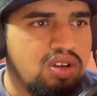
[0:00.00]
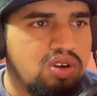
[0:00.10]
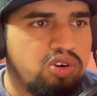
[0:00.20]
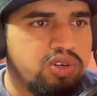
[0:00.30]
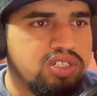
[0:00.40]

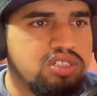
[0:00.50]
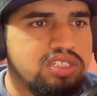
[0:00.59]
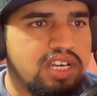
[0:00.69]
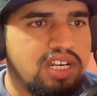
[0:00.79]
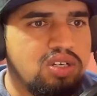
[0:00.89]
Horizontal
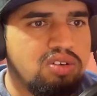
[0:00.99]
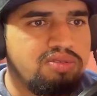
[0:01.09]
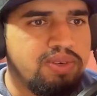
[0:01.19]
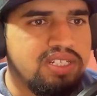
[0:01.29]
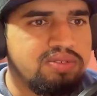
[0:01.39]
scaling
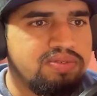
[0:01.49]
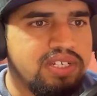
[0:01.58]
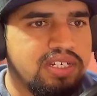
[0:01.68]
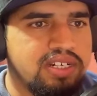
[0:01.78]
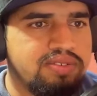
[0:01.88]
of massive
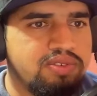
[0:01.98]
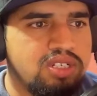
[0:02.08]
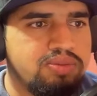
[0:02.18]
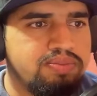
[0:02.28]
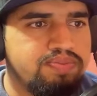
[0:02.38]
data
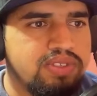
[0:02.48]
volume,